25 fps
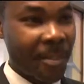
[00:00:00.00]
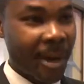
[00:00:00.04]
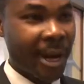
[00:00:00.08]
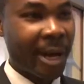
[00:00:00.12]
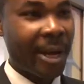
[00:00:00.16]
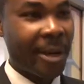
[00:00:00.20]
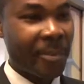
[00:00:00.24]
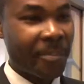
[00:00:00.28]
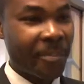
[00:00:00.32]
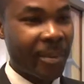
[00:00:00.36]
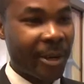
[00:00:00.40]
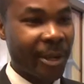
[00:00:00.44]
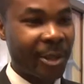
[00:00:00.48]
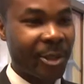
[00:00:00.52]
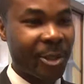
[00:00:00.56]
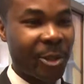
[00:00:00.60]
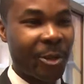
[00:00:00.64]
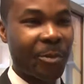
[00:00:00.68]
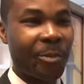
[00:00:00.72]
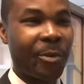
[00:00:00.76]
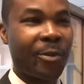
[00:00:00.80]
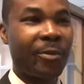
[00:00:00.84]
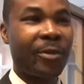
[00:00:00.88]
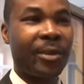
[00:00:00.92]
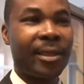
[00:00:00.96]
my personal
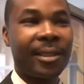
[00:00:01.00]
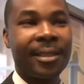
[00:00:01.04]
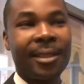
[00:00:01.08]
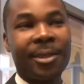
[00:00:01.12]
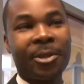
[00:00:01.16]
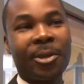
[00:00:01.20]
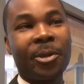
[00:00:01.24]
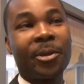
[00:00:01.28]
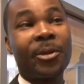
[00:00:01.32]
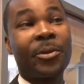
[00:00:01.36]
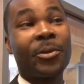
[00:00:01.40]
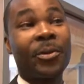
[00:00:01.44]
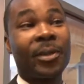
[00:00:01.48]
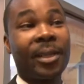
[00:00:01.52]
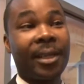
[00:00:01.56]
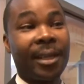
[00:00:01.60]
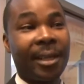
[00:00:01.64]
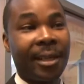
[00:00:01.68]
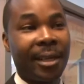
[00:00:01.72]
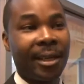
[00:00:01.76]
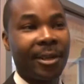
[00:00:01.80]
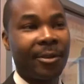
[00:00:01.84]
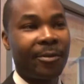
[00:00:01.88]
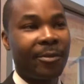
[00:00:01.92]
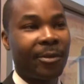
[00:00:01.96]
preference is always with the
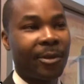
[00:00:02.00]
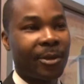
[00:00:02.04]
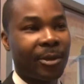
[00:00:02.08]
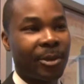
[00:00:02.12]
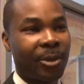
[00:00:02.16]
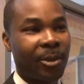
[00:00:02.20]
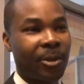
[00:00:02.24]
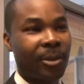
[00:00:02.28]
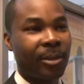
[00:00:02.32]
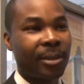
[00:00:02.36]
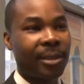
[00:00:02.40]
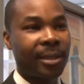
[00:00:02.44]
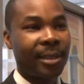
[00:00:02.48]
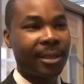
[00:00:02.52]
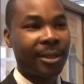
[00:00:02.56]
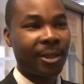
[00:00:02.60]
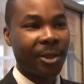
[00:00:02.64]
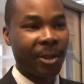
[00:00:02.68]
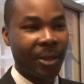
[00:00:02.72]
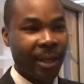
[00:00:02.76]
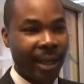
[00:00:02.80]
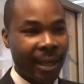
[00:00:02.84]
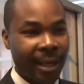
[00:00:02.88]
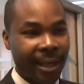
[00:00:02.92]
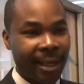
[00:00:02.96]
earphones because you
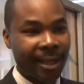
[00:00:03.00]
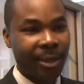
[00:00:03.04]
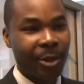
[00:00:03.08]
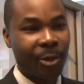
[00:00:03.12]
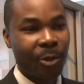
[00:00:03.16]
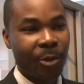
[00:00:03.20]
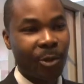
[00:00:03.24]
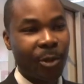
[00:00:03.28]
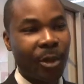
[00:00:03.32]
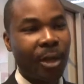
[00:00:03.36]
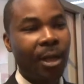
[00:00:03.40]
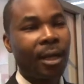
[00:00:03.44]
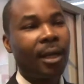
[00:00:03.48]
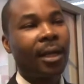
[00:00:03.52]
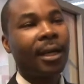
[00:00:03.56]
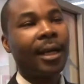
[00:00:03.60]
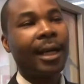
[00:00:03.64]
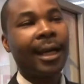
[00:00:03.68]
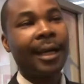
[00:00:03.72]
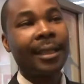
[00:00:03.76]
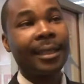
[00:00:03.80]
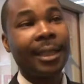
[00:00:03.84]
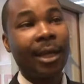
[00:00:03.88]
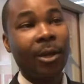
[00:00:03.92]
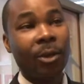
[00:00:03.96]
know I get to
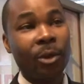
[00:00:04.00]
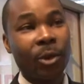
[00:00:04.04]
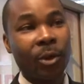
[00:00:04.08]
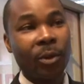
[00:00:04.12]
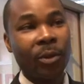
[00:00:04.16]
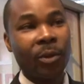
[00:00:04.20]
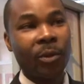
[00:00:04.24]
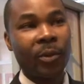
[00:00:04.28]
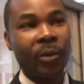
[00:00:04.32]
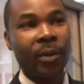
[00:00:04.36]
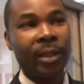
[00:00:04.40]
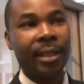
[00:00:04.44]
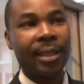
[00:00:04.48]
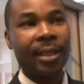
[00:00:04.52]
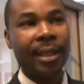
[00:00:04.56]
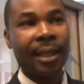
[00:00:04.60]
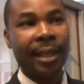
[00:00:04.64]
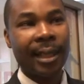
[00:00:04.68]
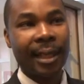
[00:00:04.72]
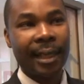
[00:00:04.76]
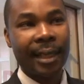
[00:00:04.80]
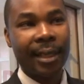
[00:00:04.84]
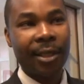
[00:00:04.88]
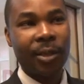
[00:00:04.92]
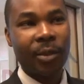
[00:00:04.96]
cut out all the rest and
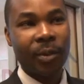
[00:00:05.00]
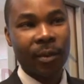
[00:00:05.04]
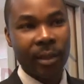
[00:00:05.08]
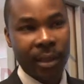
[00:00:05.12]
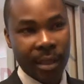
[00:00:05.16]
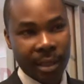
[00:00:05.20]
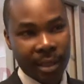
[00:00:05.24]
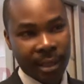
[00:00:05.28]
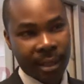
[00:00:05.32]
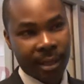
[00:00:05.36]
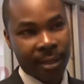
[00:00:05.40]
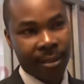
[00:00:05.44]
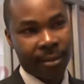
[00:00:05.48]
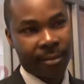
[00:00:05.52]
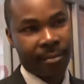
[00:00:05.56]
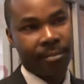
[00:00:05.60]
I get to listen